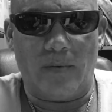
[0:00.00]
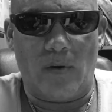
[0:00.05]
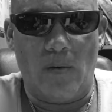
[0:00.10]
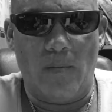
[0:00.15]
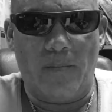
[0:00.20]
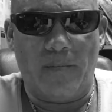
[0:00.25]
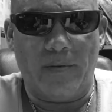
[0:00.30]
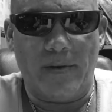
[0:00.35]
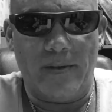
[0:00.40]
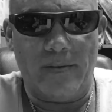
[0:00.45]

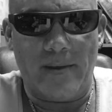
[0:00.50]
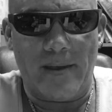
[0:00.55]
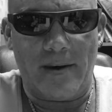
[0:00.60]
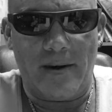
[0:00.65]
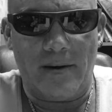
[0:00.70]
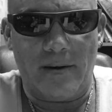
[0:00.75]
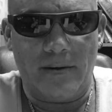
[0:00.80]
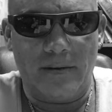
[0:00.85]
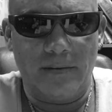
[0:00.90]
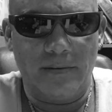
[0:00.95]
hopefully
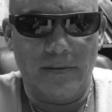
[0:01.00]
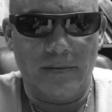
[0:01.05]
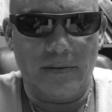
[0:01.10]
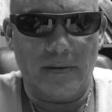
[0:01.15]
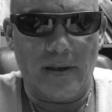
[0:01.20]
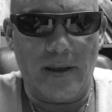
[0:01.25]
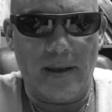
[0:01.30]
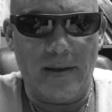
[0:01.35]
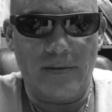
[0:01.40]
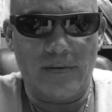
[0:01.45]
that
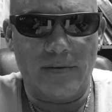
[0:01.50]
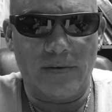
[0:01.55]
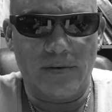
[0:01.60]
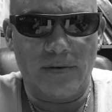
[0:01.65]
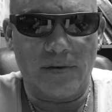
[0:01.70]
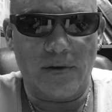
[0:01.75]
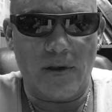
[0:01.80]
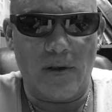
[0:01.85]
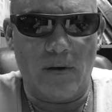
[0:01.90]
answers.